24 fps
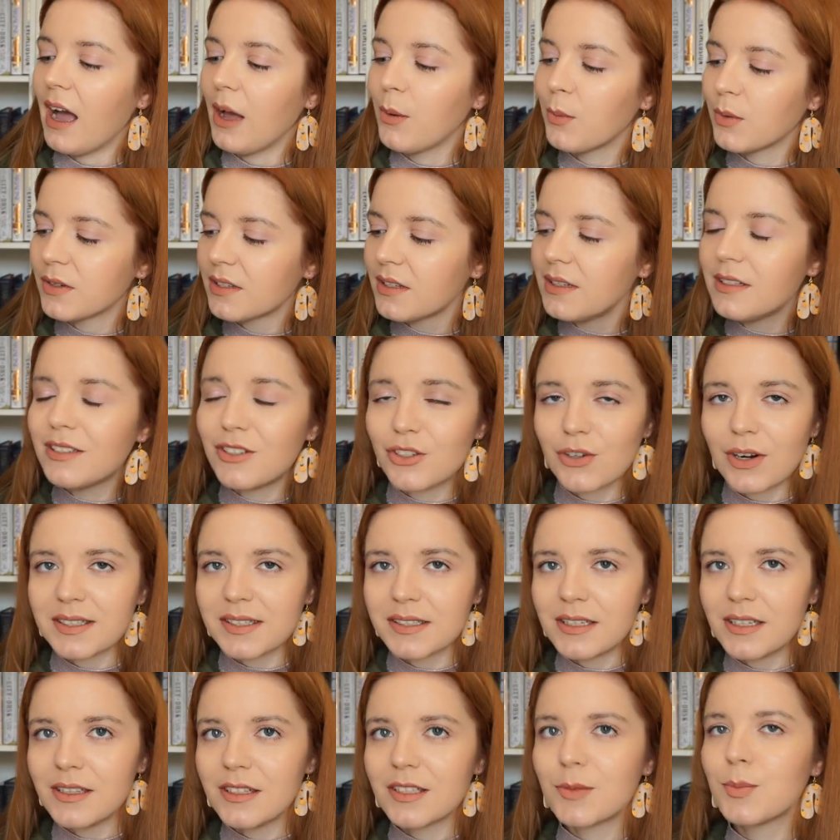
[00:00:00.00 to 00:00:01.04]
I wasn't
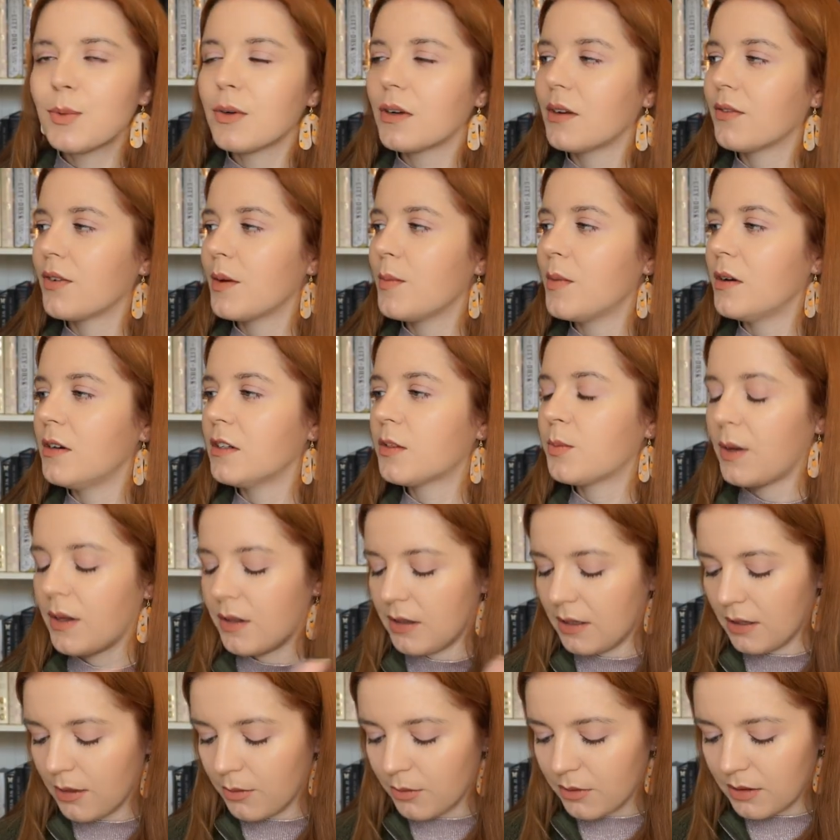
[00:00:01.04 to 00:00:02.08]
interested in this book if I'm honest, but I
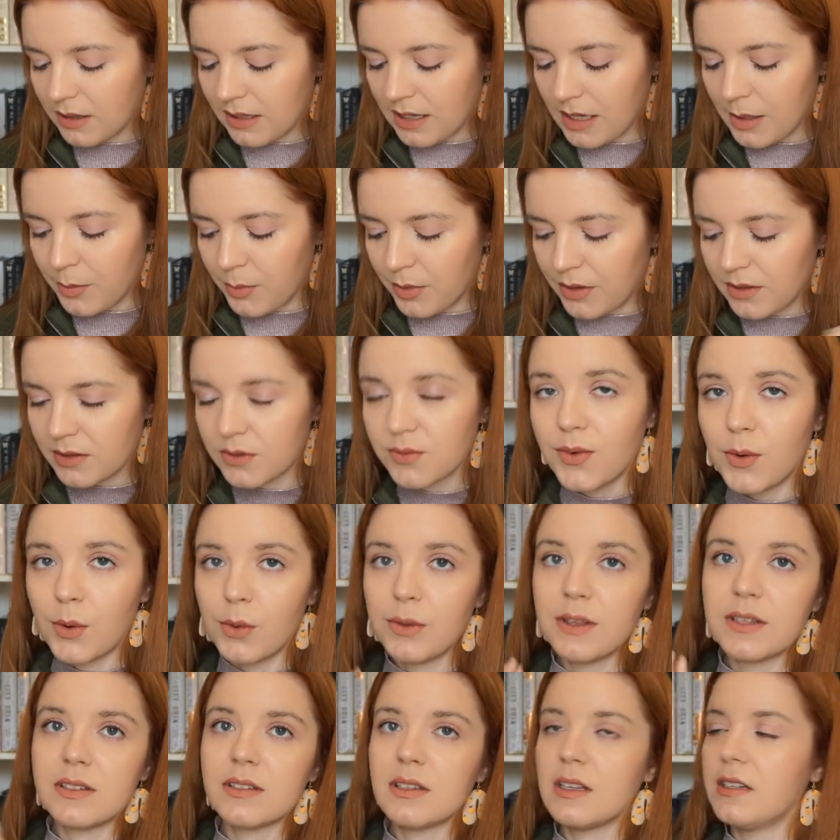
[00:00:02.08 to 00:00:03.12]
think I'm going to keep this
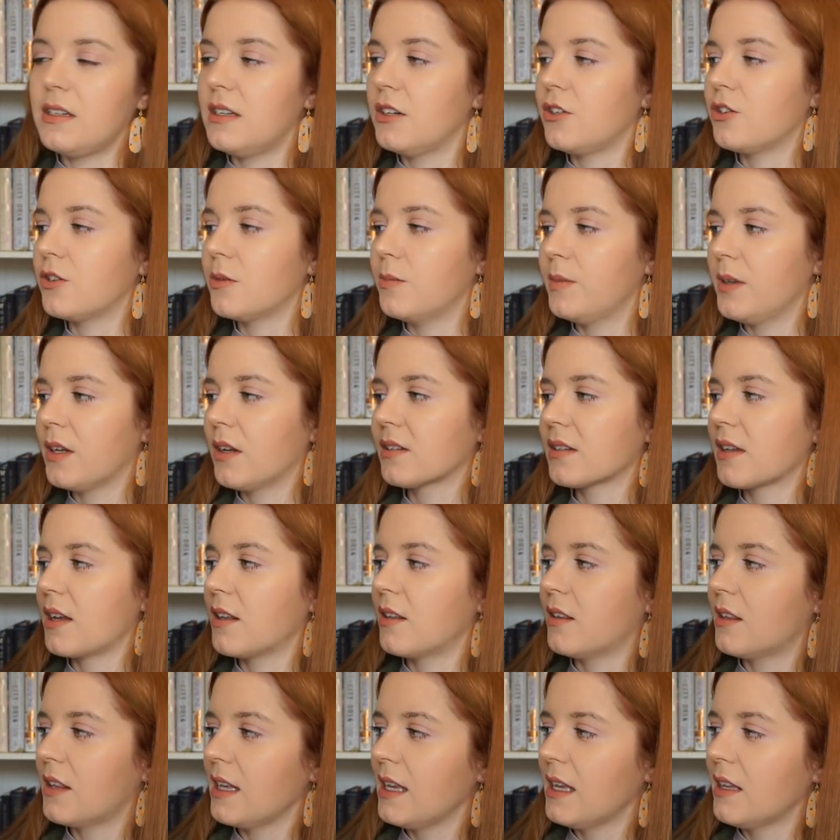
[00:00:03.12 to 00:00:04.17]
for this edition because I
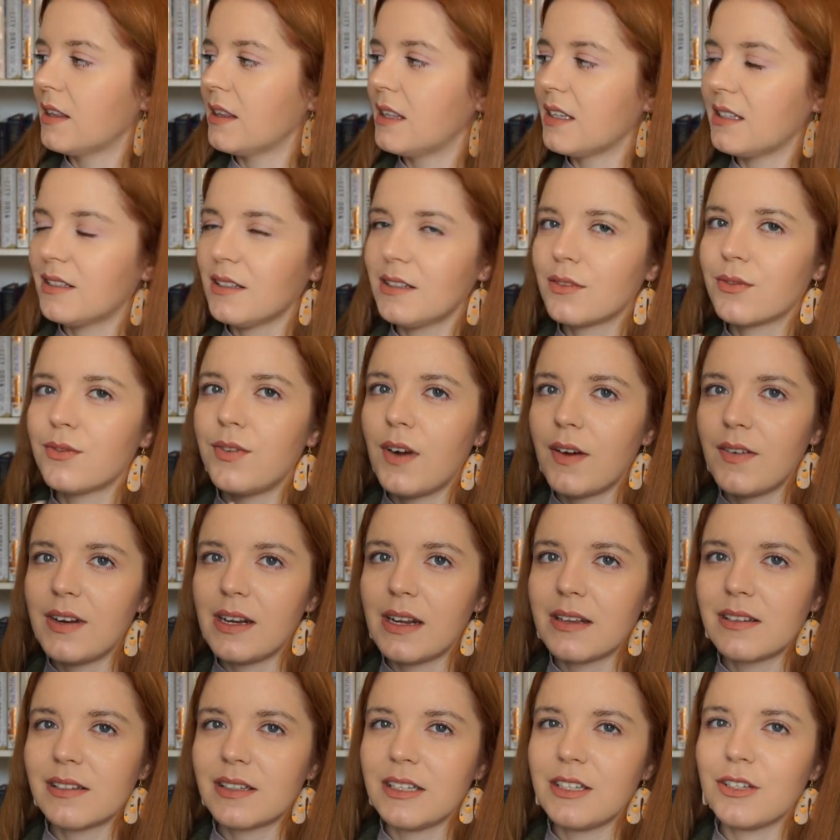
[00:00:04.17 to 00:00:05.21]
think this is very
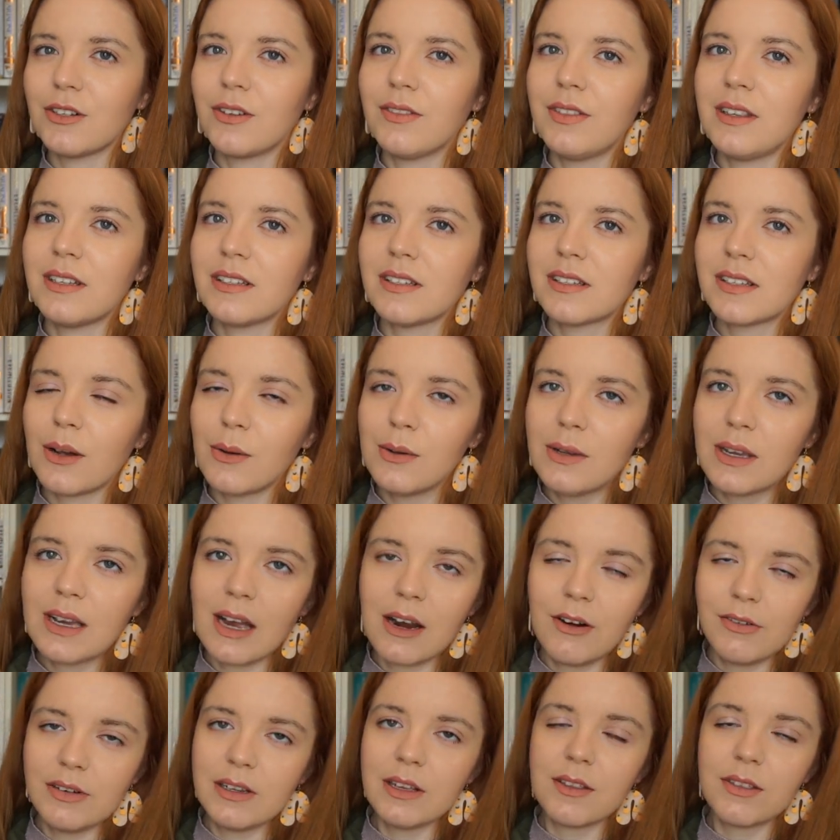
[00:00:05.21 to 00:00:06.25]
nicely done. This is how you
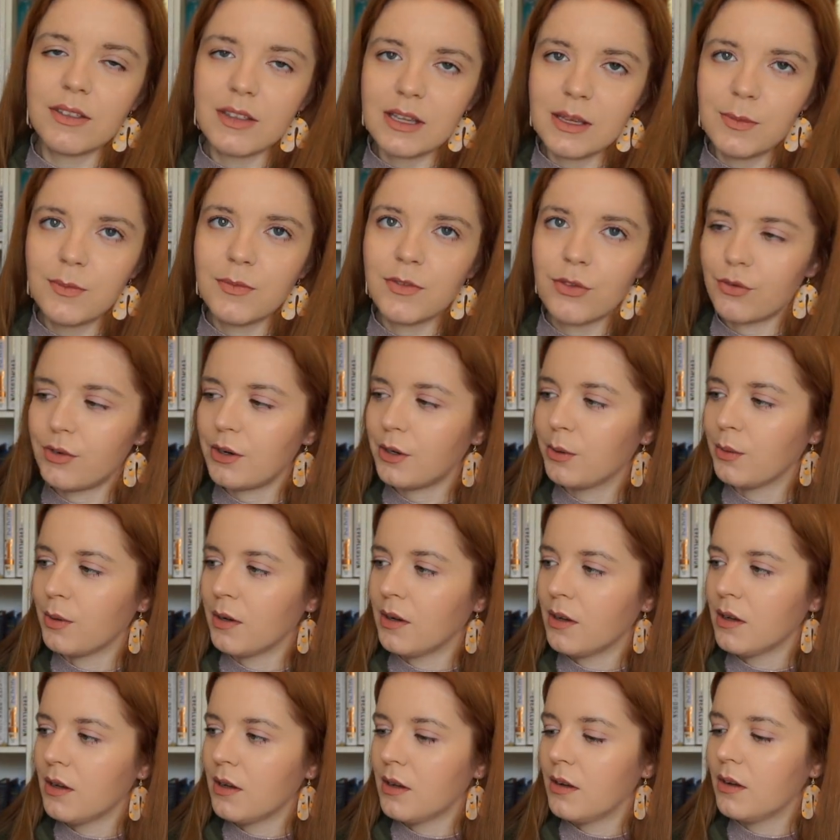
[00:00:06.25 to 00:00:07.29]
carry a theme through
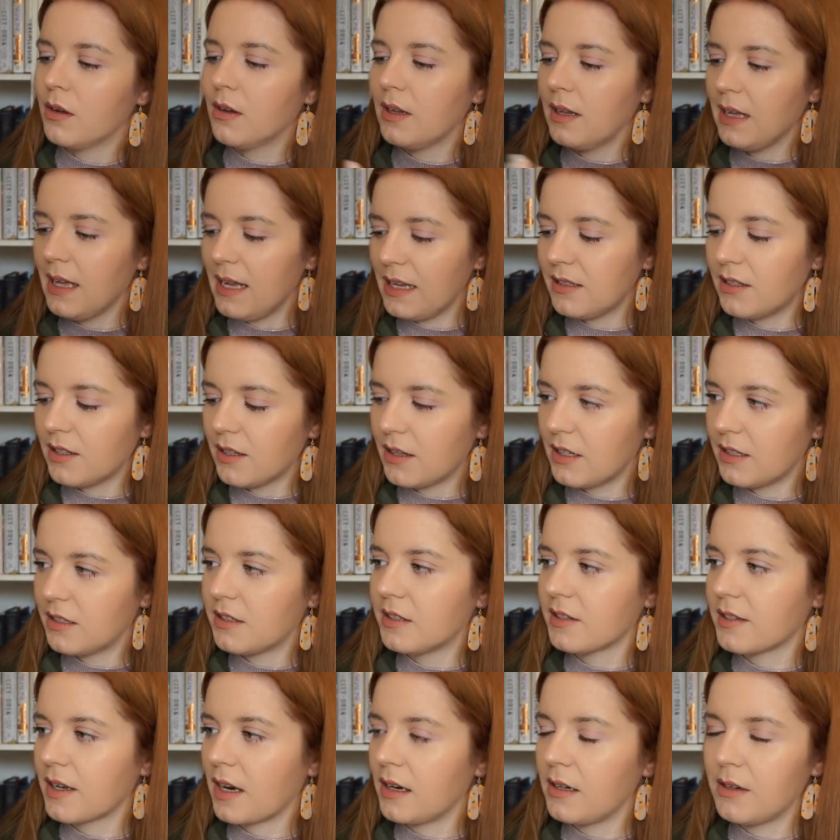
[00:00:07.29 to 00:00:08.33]
into the
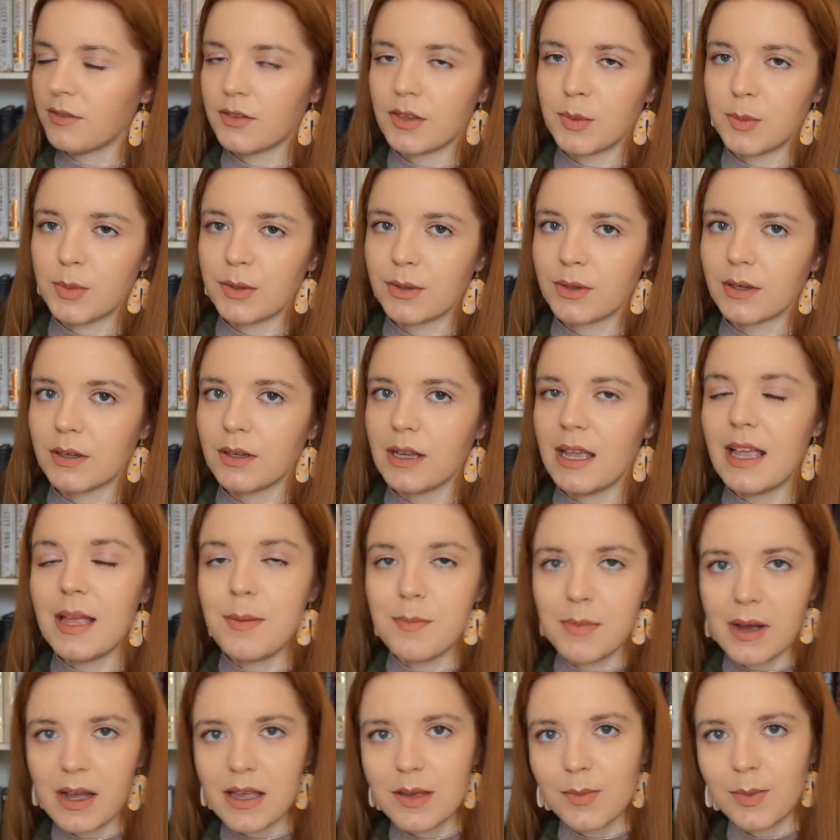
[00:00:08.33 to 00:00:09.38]
design of the book,
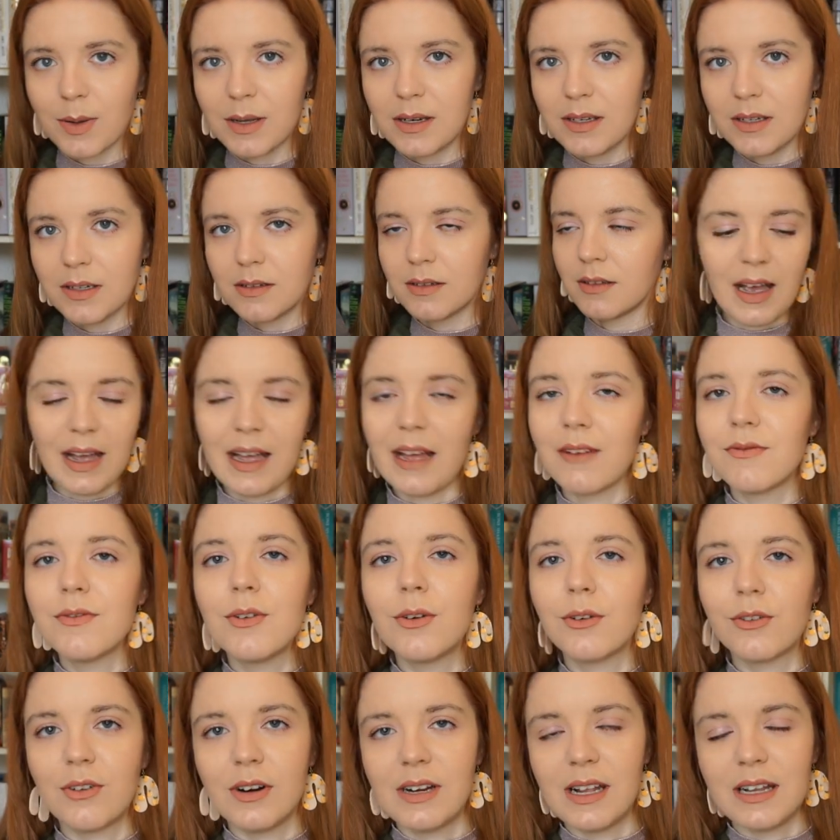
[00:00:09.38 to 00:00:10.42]
in my opinion. I have
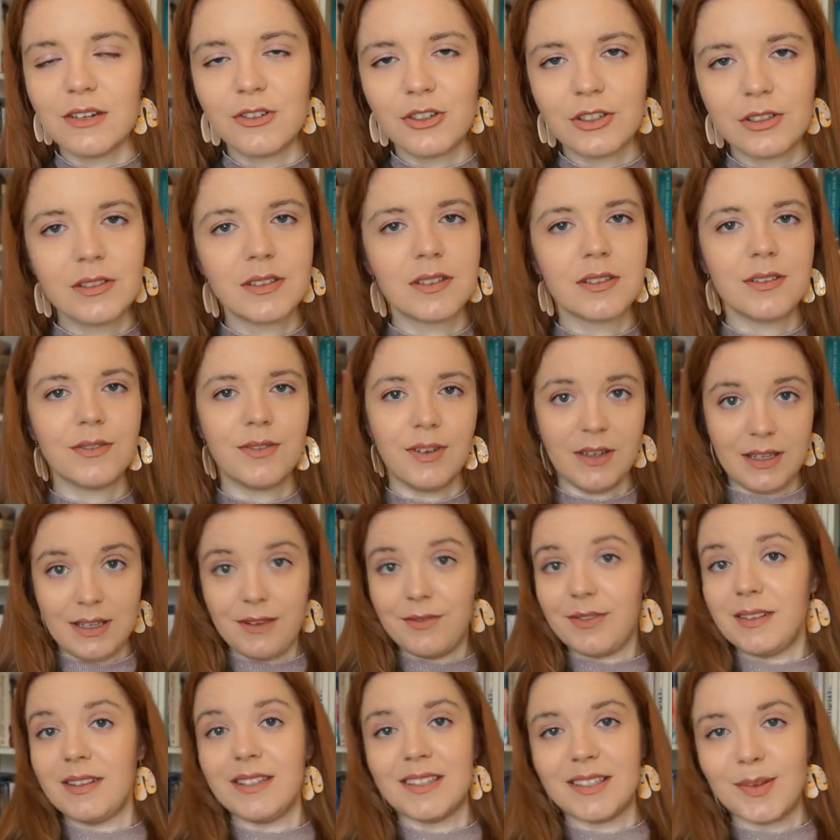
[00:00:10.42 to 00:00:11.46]
no credentials for
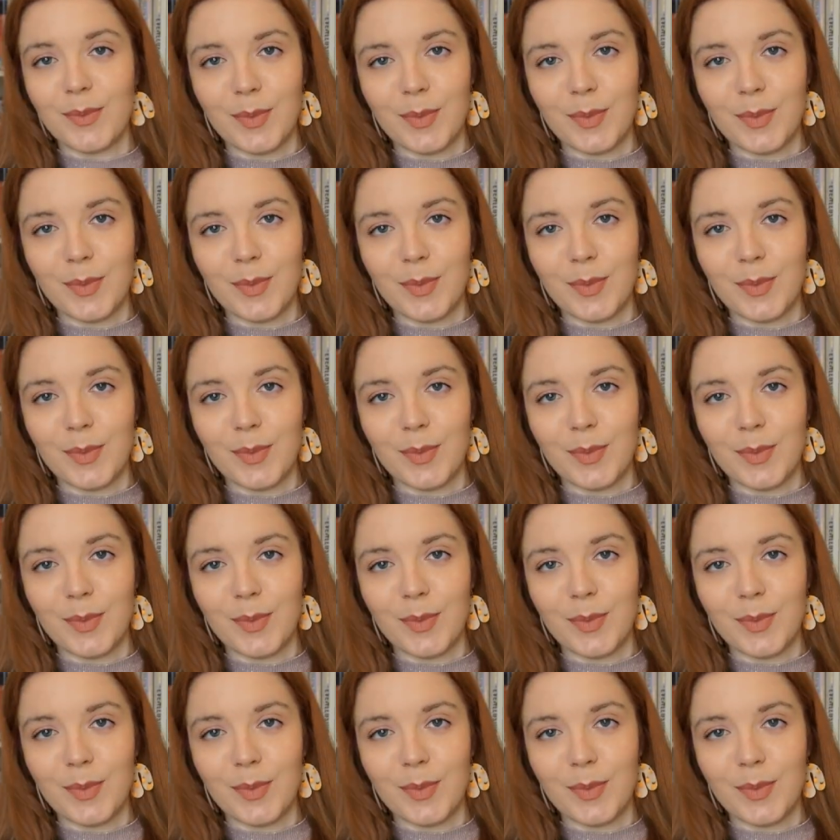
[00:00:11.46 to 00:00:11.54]
giving this